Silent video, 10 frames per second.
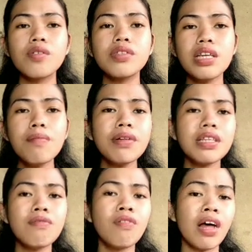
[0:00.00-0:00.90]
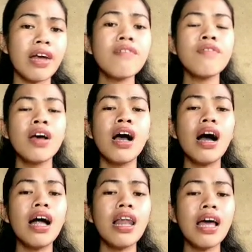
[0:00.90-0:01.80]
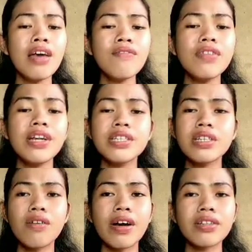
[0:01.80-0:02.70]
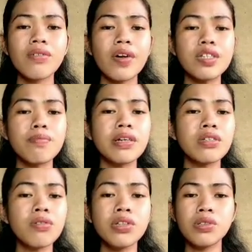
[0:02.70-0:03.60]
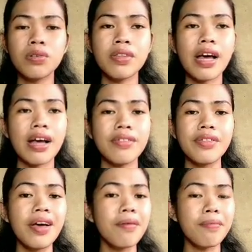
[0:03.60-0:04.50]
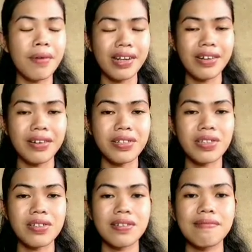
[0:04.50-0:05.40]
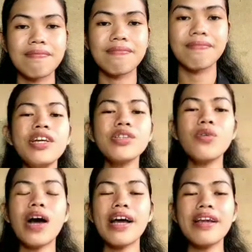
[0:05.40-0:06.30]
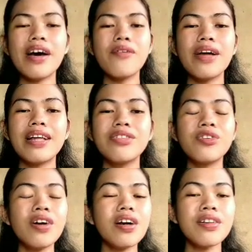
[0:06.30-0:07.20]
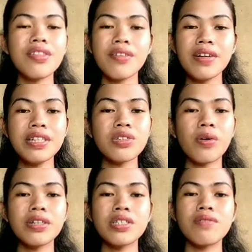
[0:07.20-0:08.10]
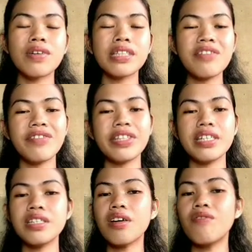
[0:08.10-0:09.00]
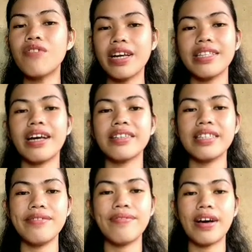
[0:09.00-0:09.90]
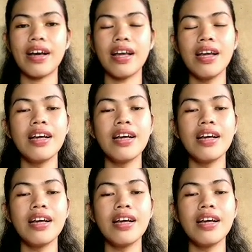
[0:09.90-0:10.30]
contemplative life, a life that is characterized by solitude and prayers. According to Hannah Arendt, there are three sorts of activities of Vita Activa,